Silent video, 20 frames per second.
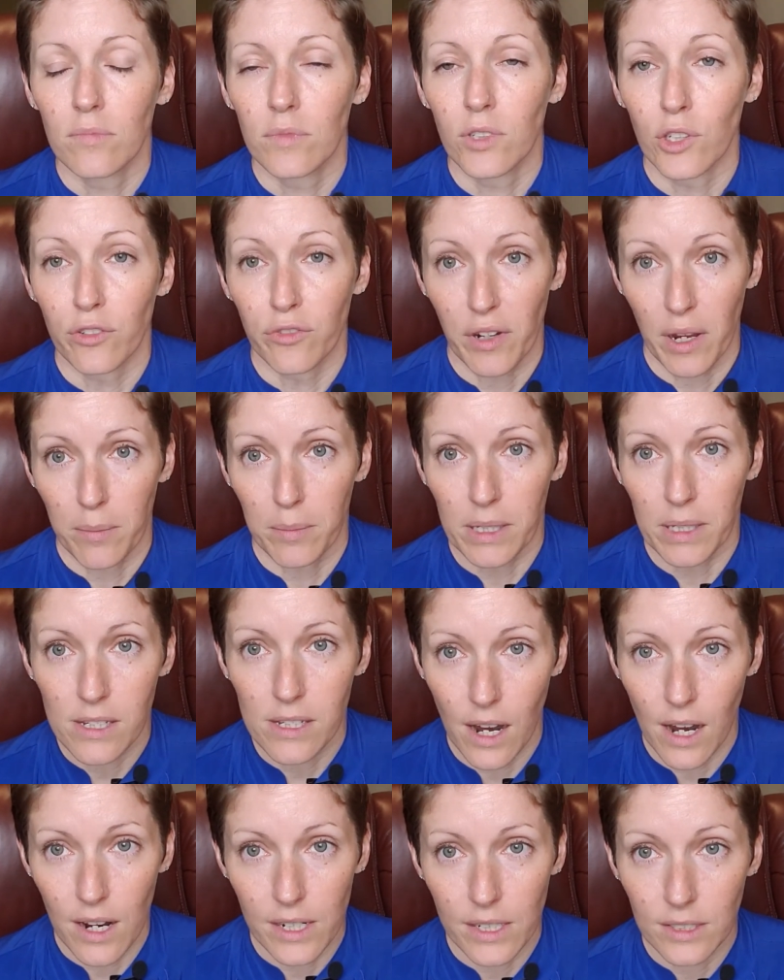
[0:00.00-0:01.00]
your family
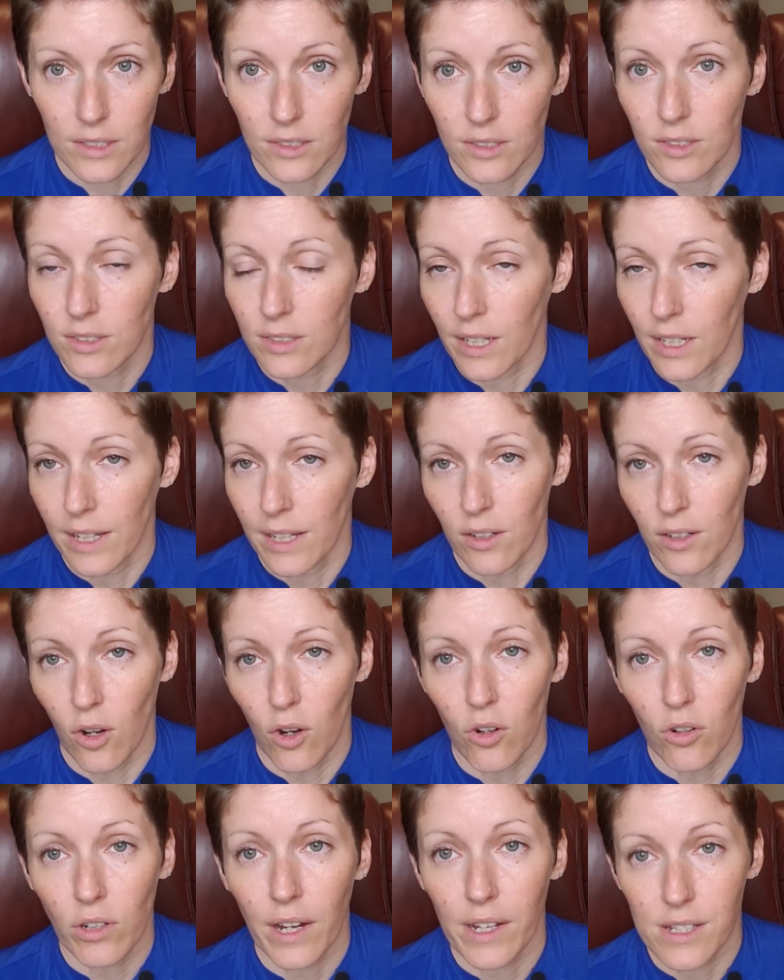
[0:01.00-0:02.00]
size, and
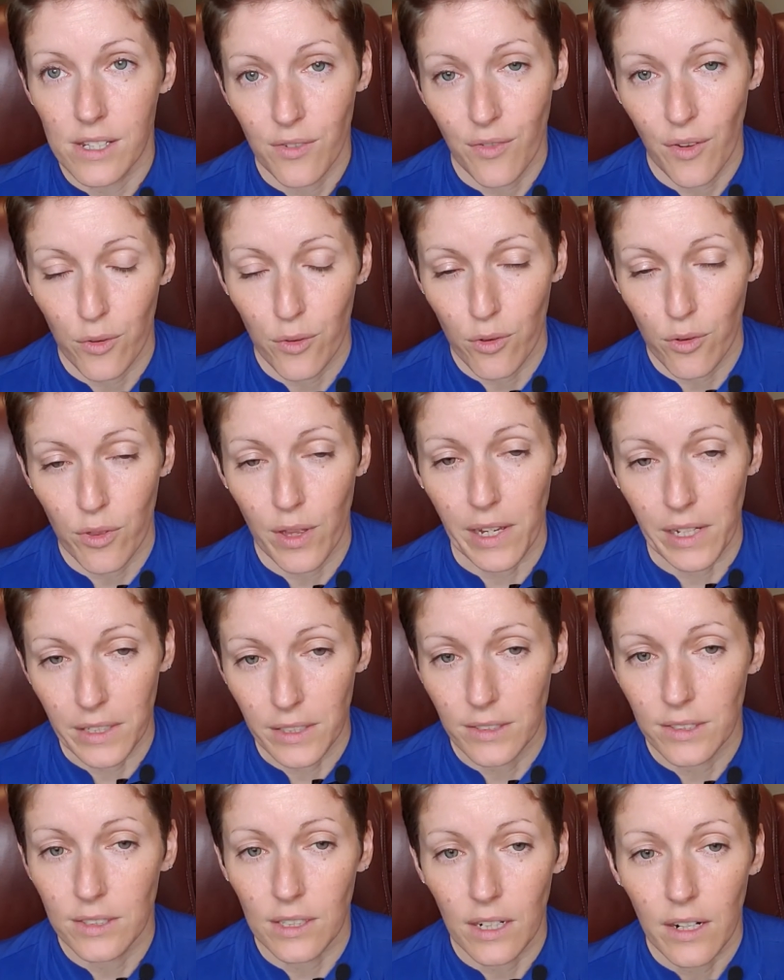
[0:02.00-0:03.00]
all kinds of other
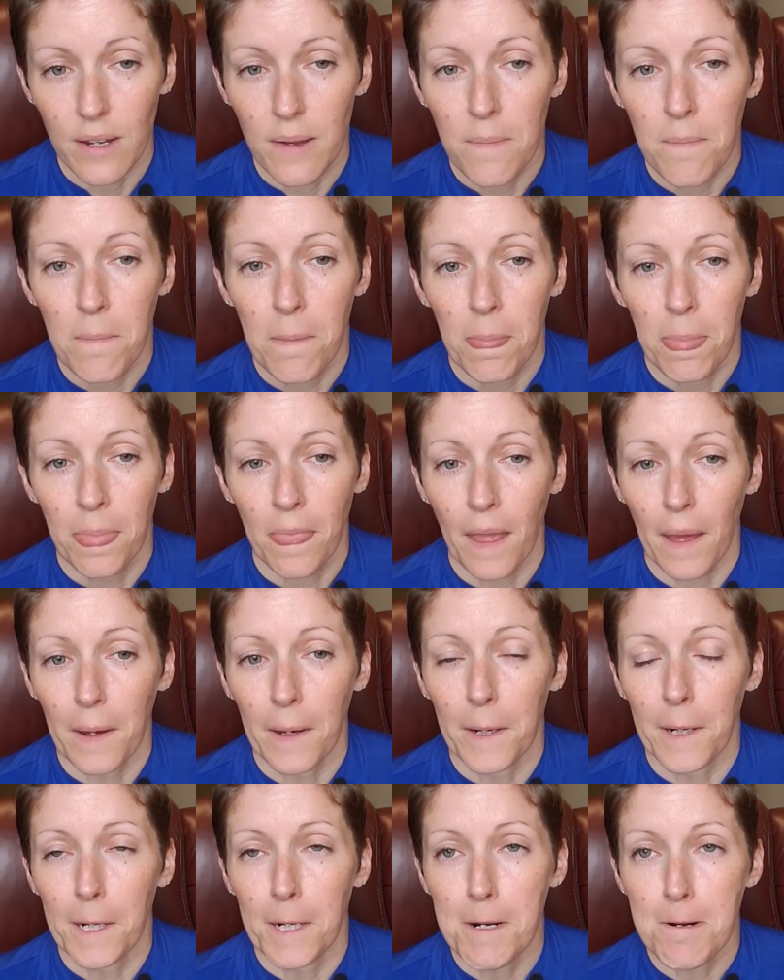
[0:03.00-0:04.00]
things.
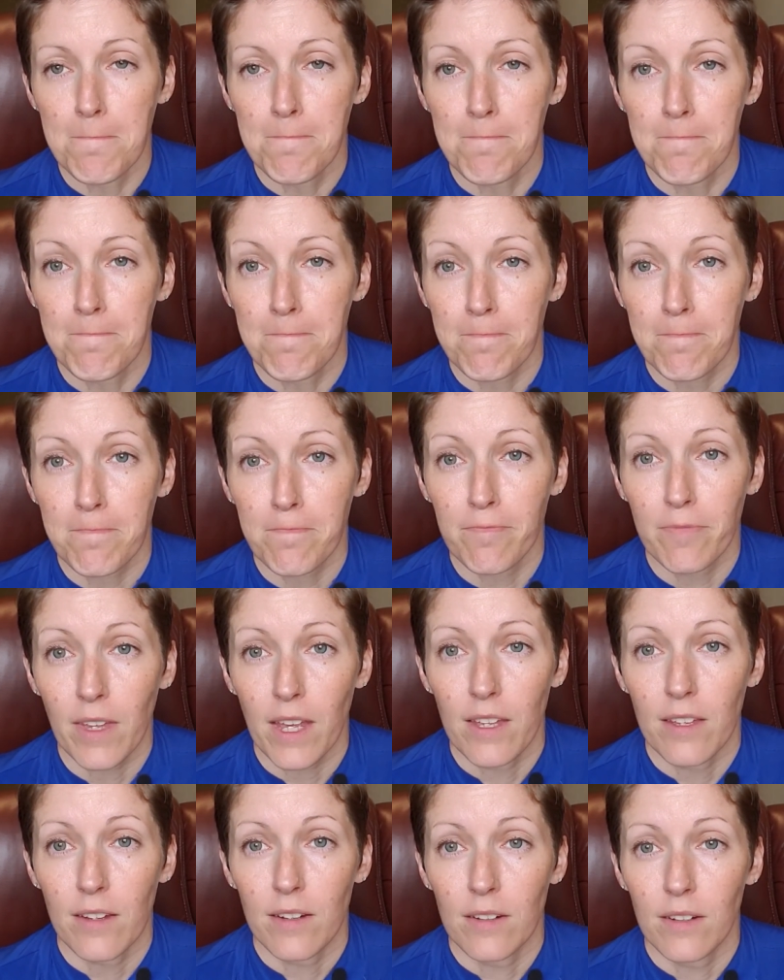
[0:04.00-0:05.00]

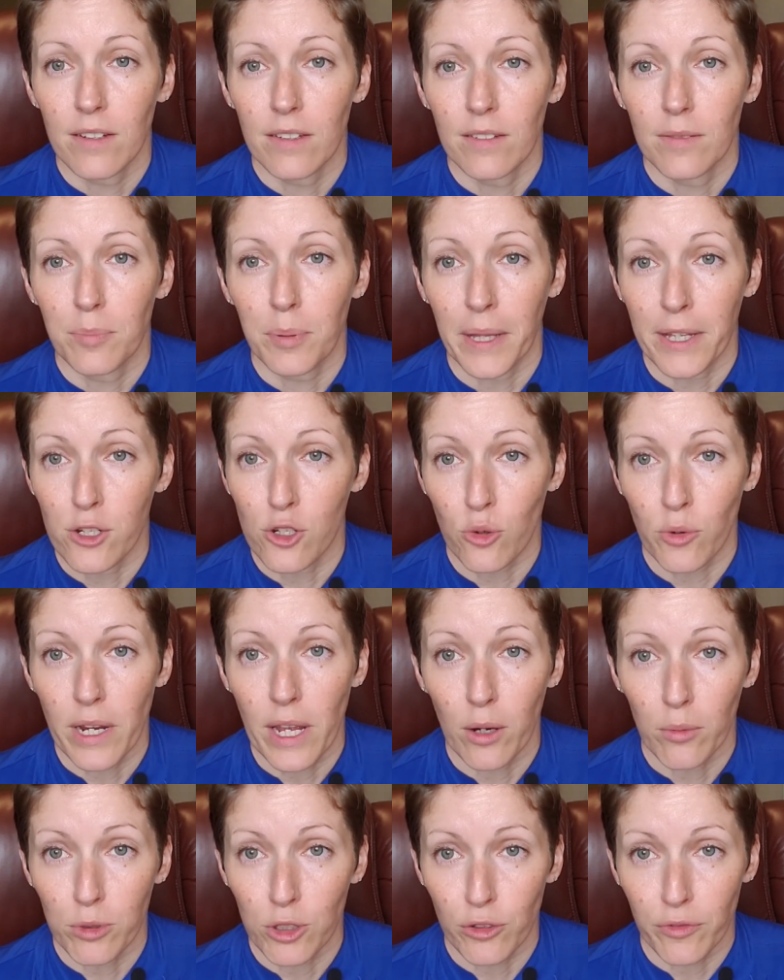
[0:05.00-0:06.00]
PlateJoy
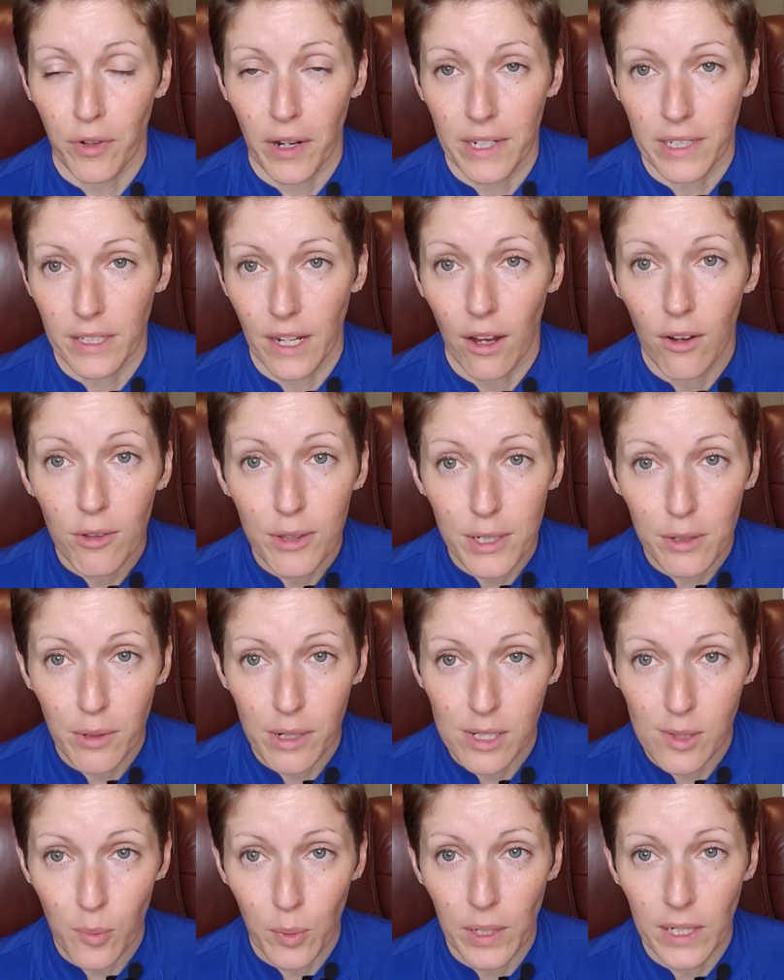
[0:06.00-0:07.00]
helps you find healthy
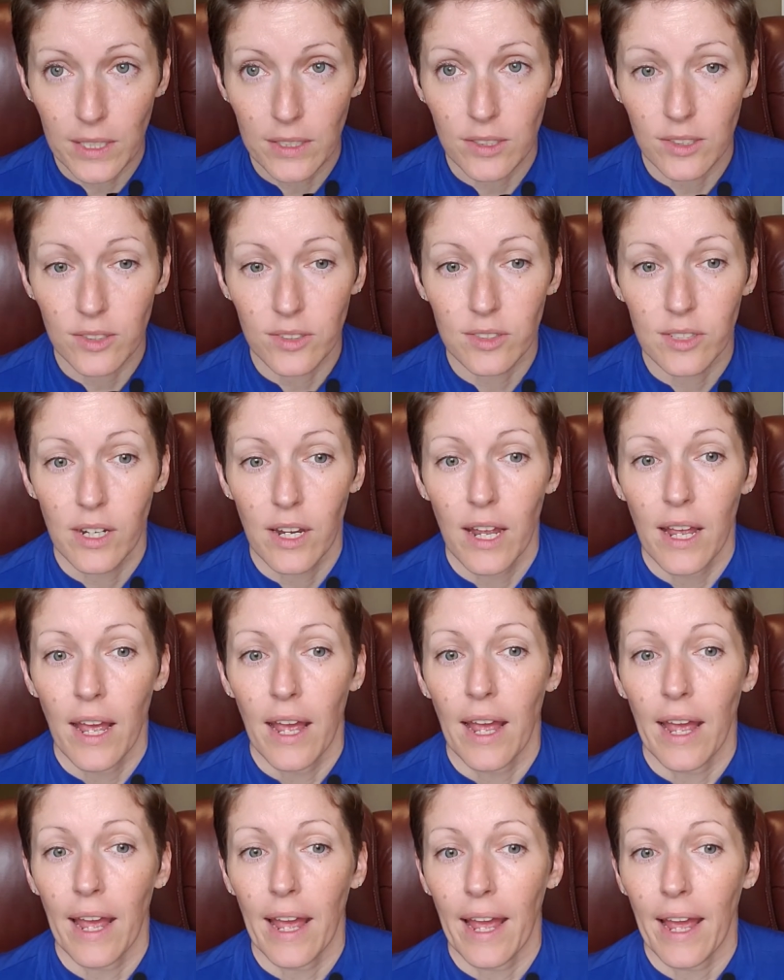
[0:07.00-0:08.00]
recipes,
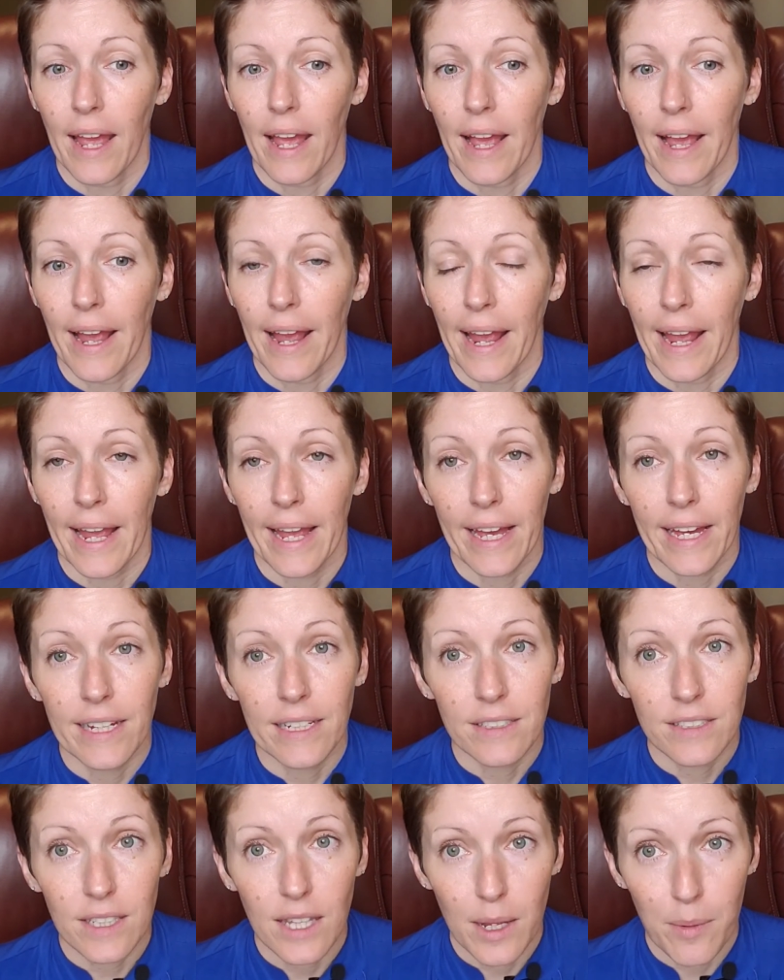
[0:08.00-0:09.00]

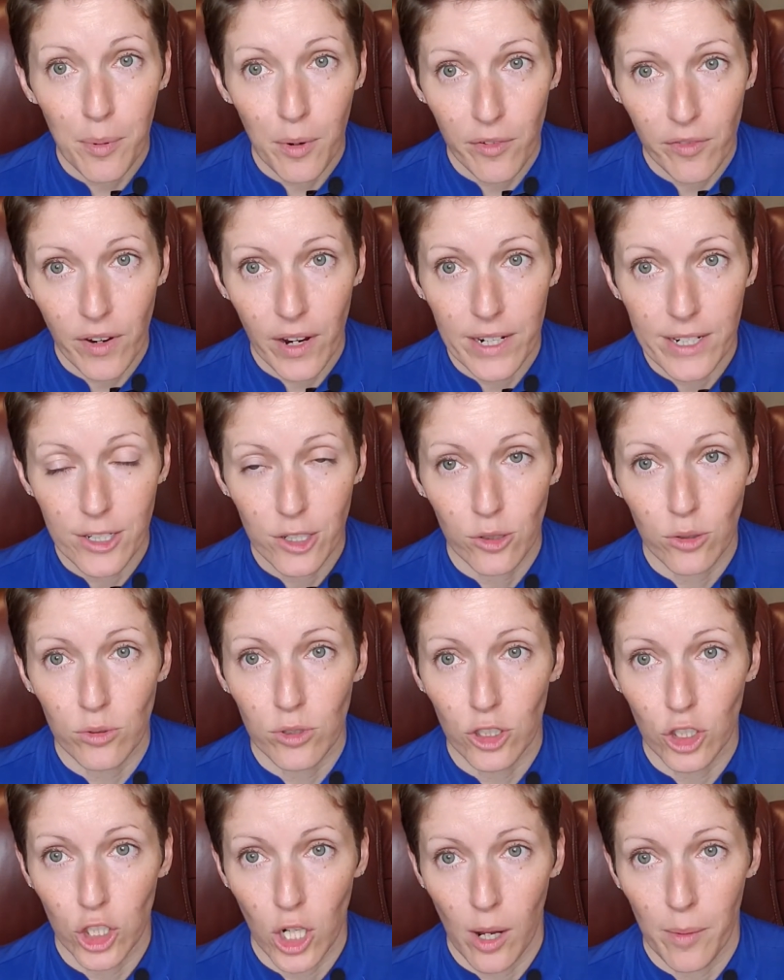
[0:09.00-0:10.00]
and they provide you
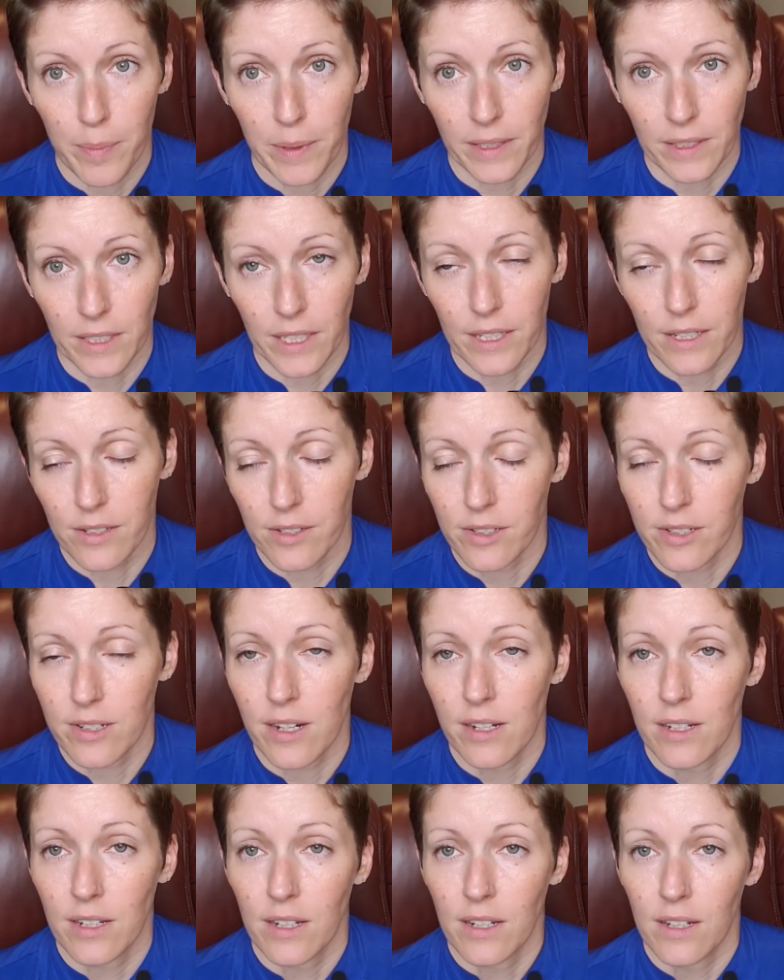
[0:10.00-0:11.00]
the shopping list.
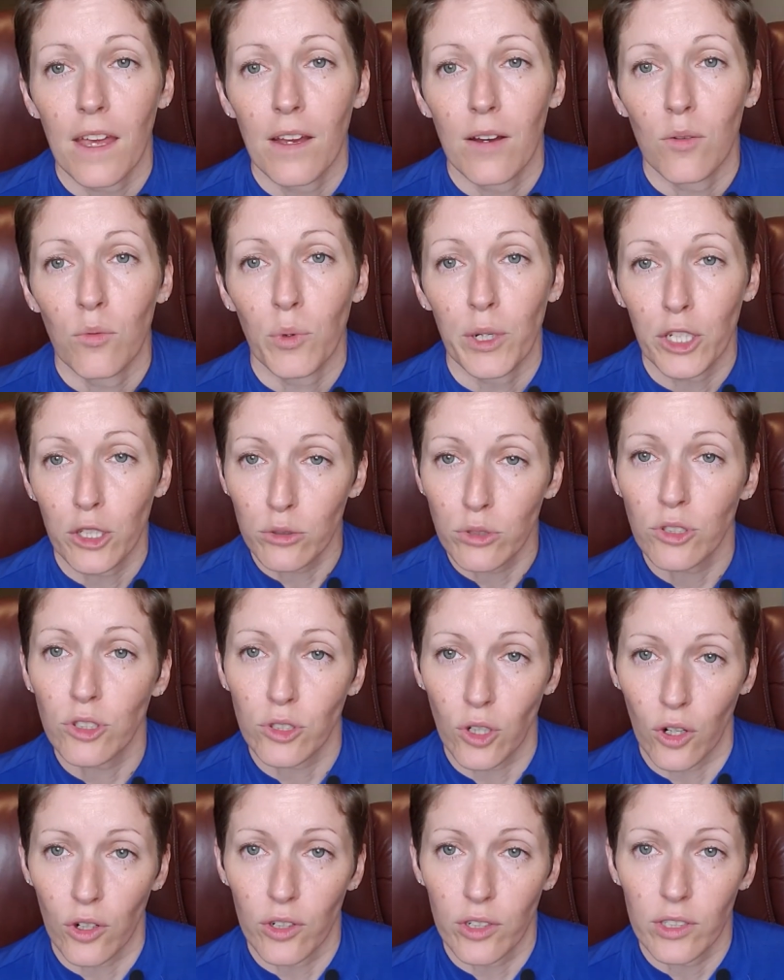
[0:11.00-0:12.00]
When you
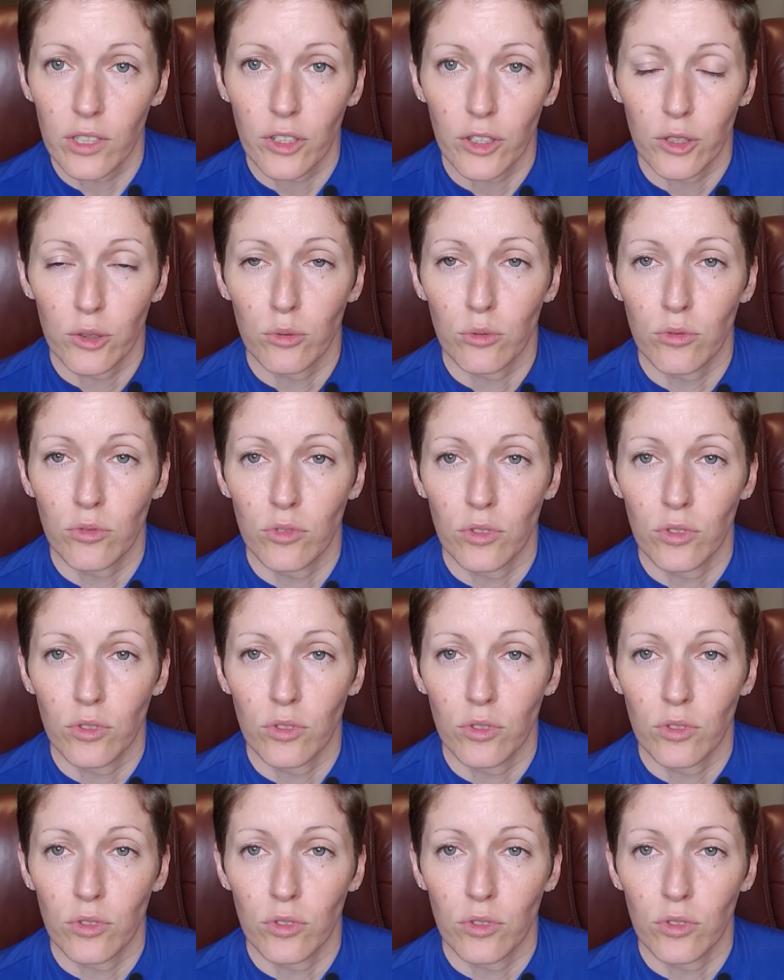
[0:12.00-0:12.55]
start, you